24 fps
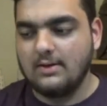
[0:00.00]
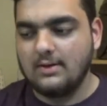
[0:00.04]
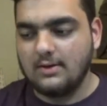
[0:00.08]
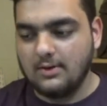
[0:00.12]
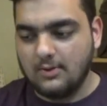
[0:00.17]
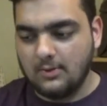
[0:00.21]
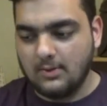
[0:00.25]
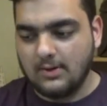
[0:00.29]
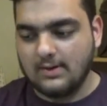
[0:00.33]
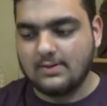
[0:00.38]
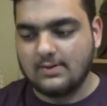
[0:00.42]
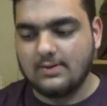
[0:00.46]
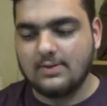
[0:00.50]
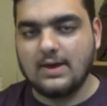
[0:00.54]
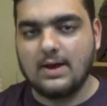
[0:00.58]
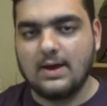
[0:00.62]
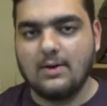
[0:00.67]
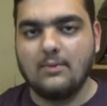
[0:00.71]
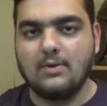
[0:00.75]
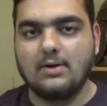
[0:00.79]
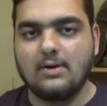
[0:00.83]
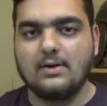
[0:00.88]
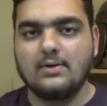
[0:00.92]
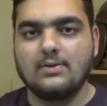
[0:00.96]
going to that
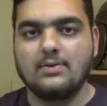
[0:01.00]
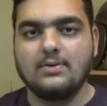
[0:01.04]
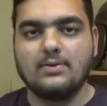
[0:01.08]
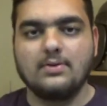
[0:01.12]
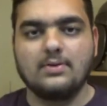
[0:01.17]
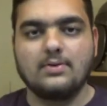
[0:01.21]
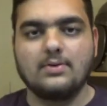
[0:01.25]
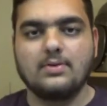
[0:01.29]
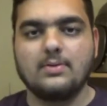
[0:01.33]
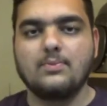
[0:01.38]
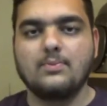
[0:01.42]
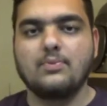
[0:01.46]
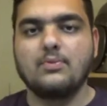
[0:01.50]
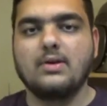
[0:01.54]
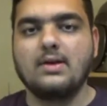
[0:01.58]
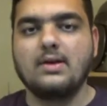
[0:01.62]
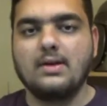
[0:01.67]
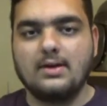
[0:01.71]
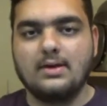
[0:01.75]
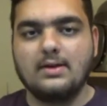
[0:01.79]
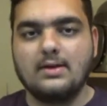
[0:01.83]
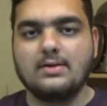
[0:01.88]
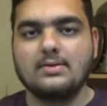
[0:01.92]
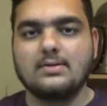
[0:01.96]
one, and the
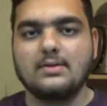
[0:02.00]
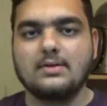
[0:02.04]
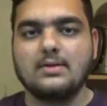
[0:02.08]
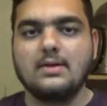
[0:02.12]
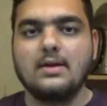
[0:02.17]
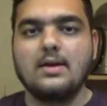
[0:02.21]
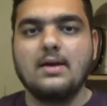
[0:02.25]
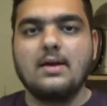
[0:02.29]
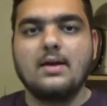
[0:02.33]
breeze, and